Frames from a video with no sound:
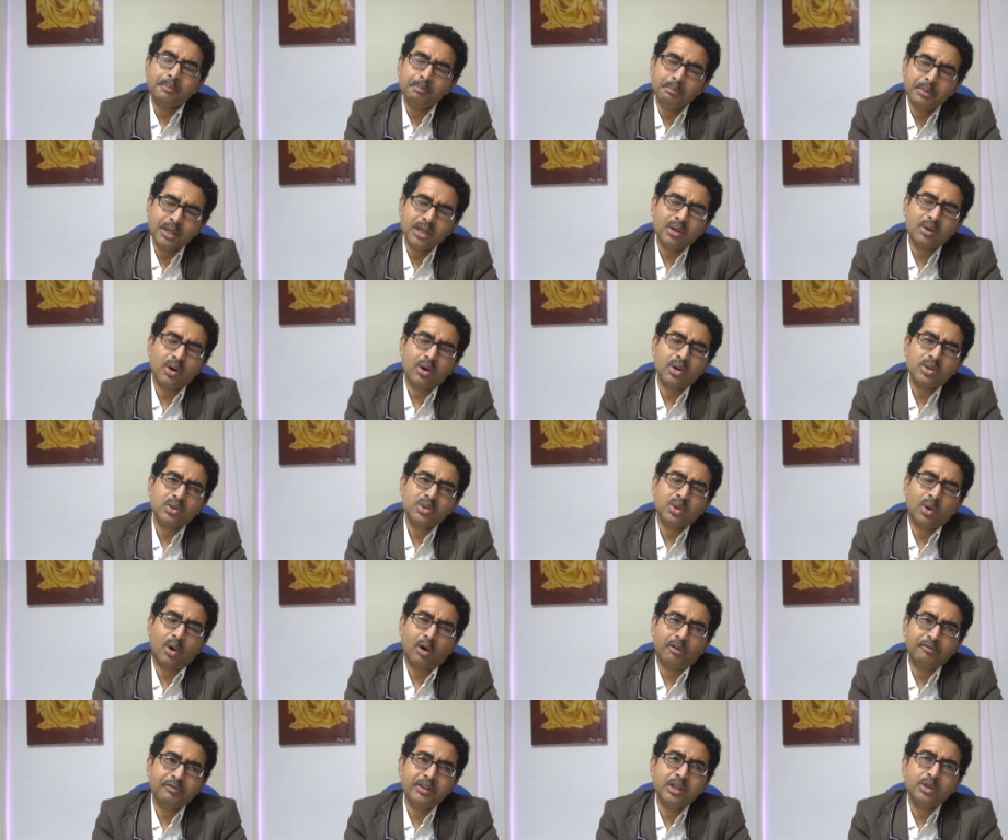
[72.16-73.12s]
Because
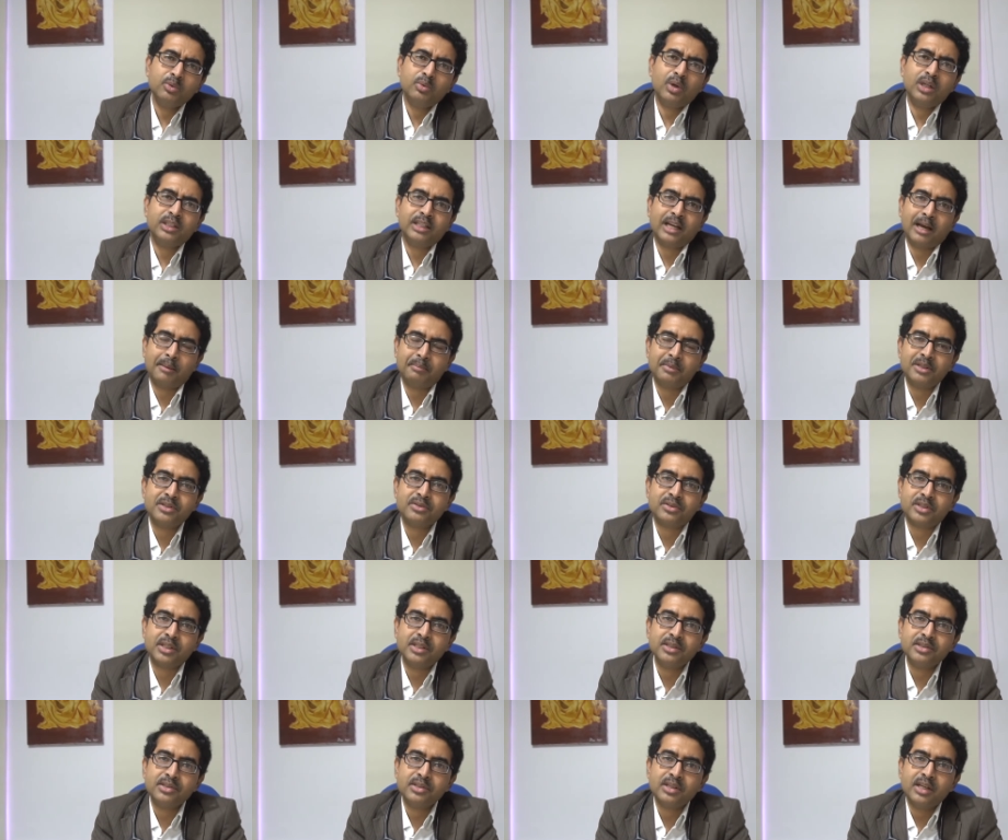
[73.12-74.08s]
often what happens
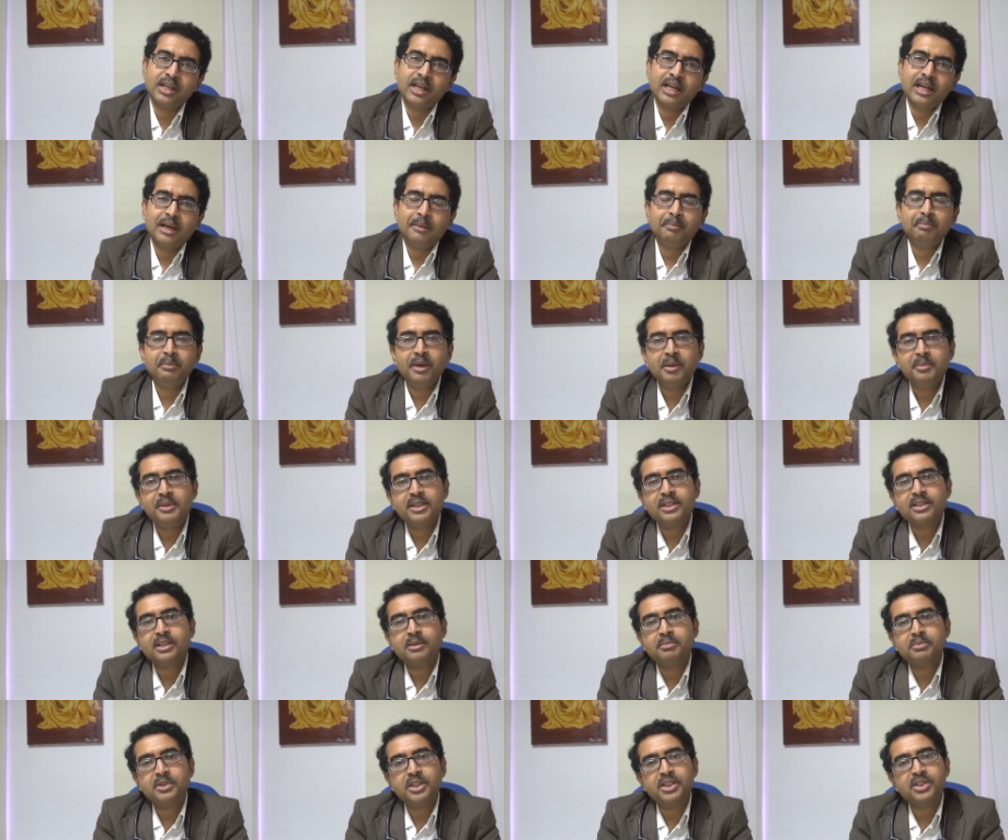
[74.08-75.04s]
is maybe
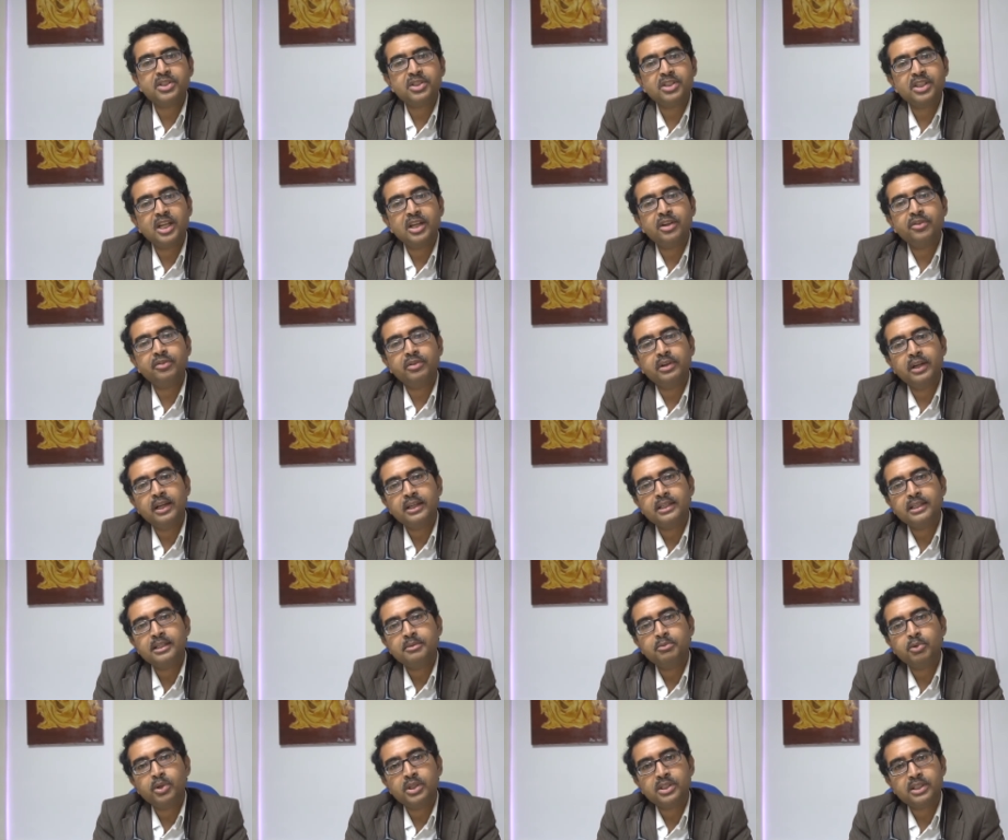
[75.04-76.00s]
some distant
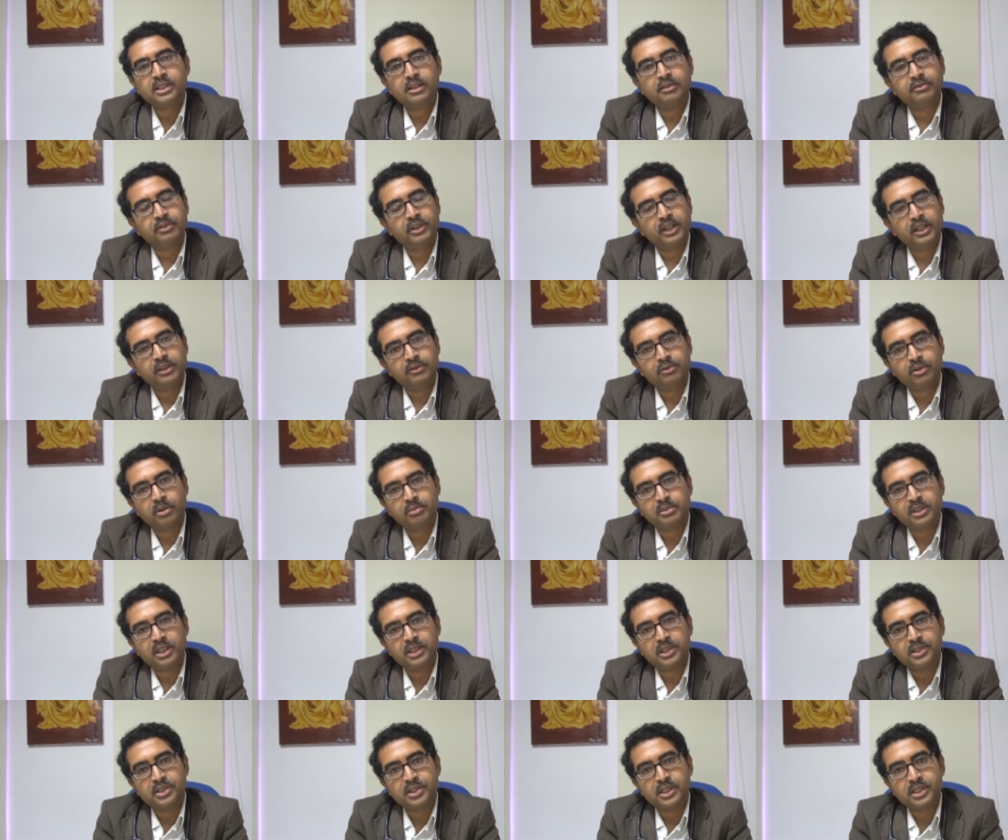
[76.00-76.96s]
relative was suffering from
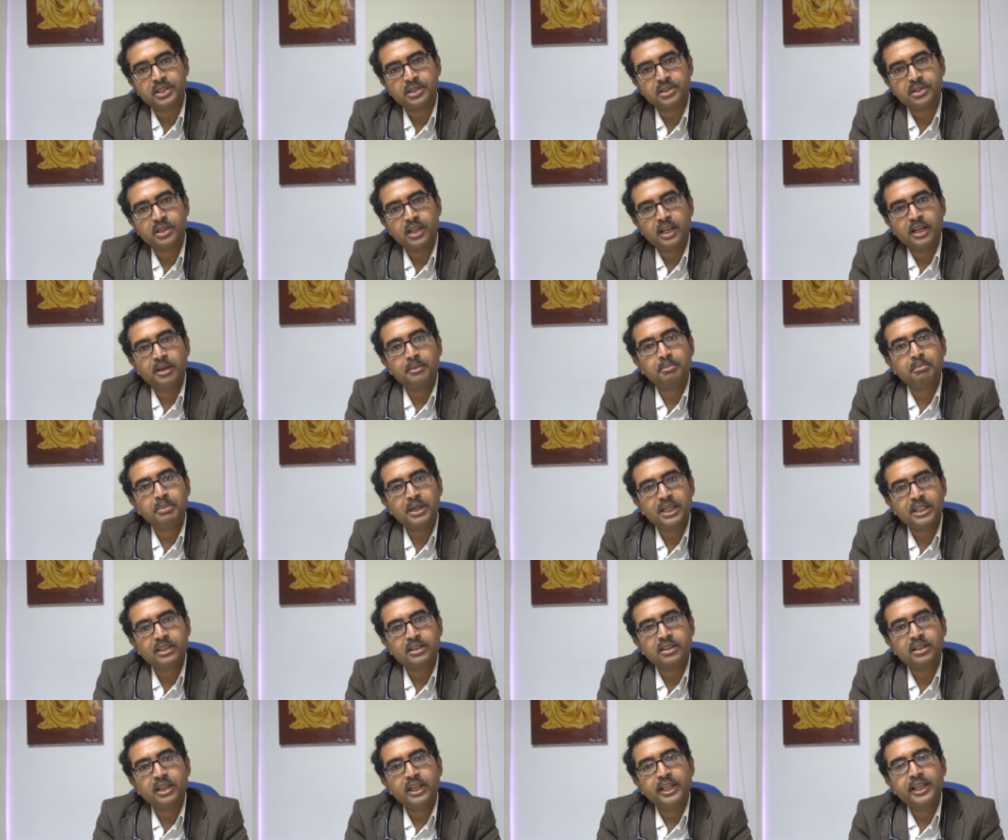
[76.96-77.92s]
the disease,
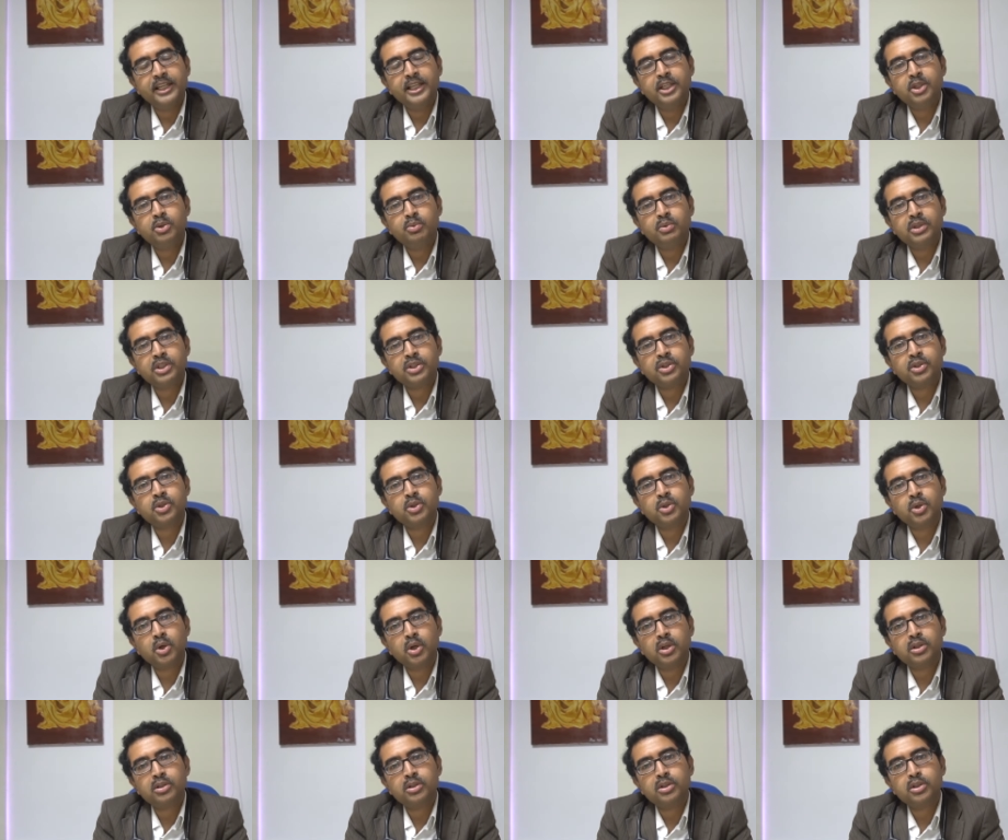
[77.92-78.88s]
but it was
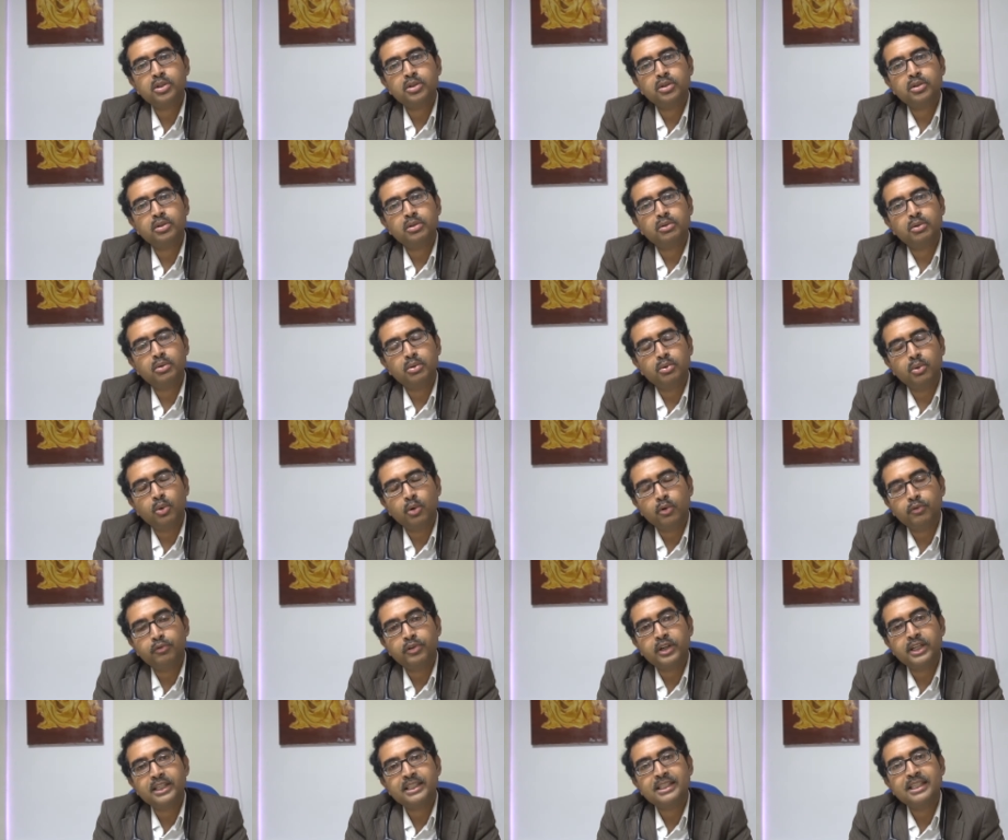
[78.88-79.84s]
not
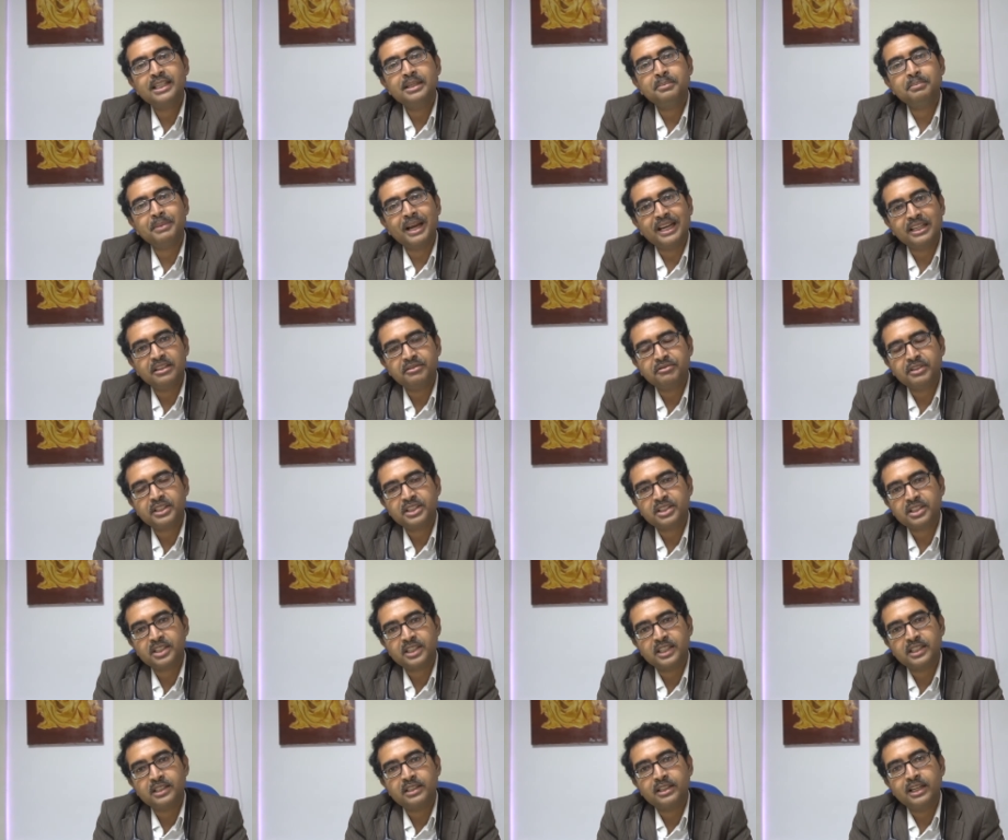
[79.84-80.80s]
overtly
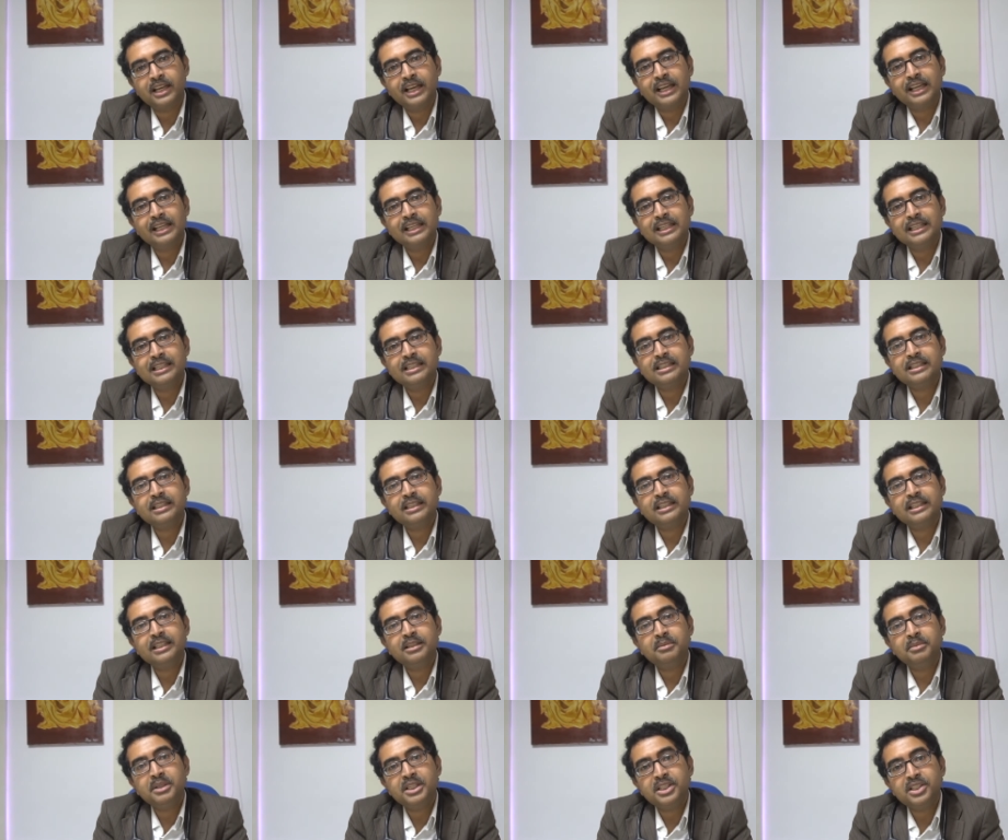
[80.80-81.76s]
manifested in
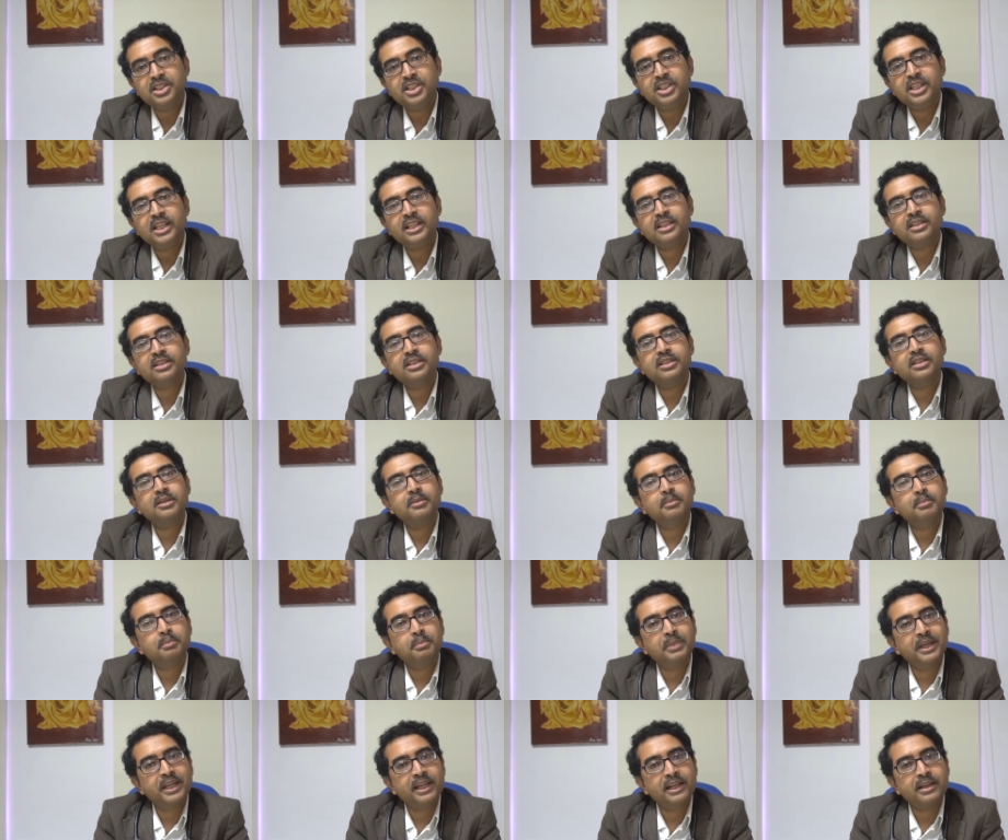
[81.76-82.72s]
immediate
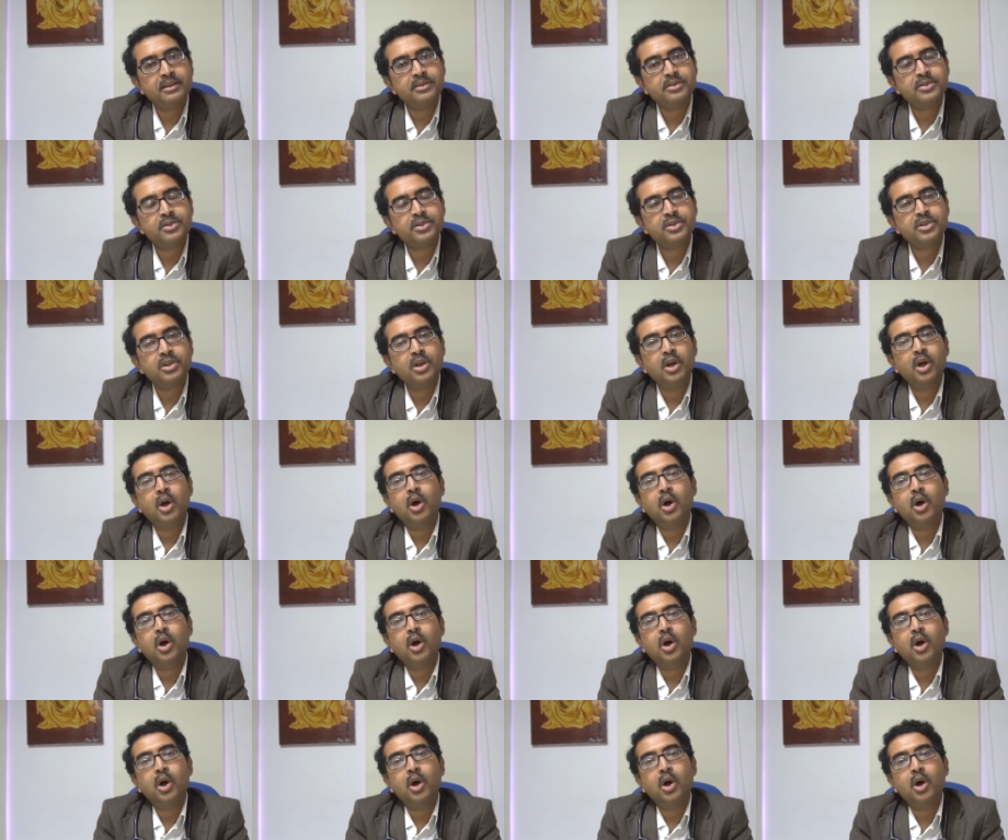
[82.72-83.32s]
parents